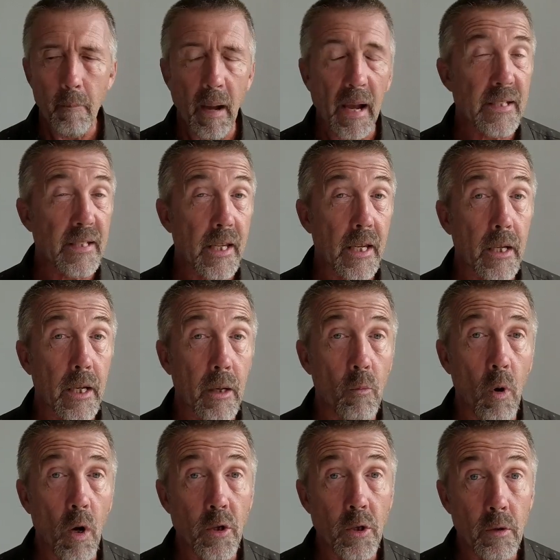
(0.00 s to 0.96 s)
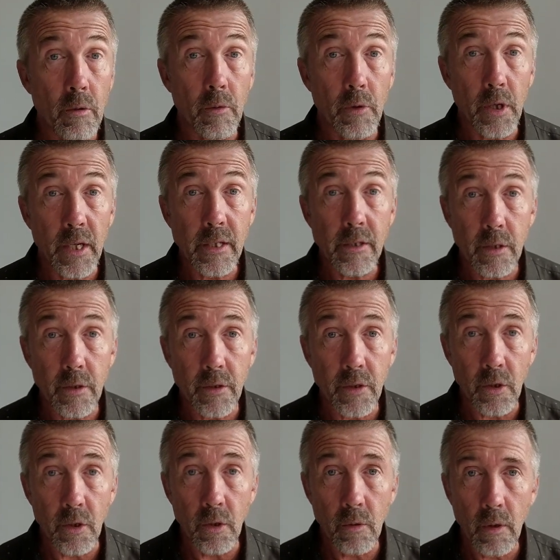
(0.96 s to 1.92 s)
Basically what you'll need to
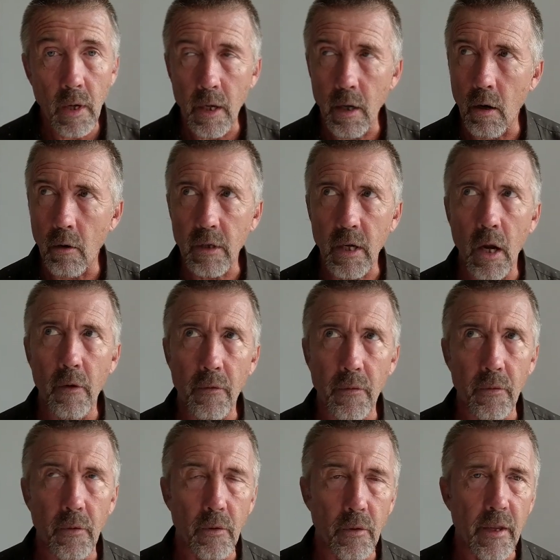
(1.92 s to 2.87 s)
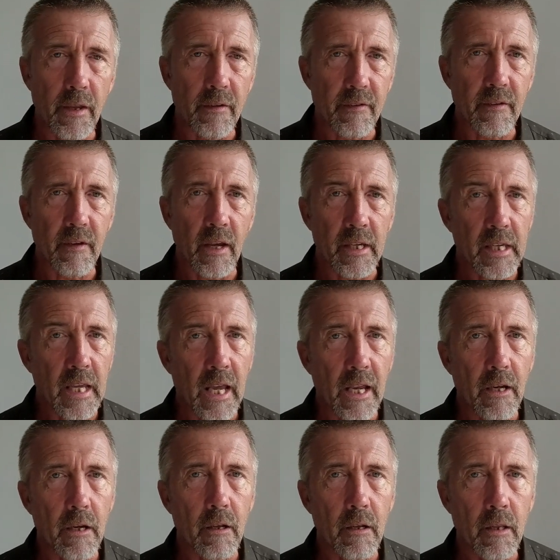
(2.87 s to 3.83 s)
do, and I'll go through this
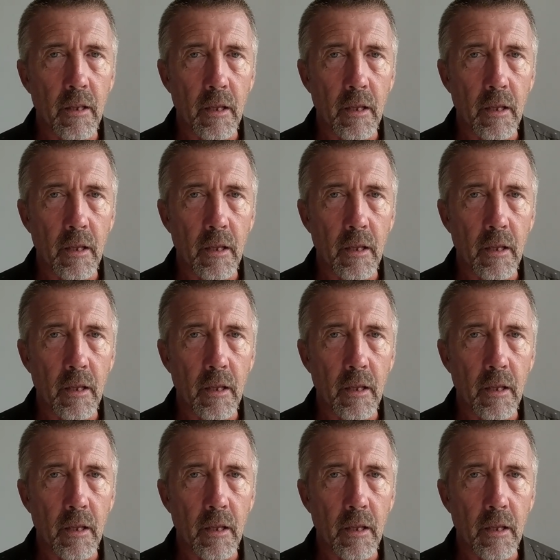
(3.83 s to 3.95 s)
again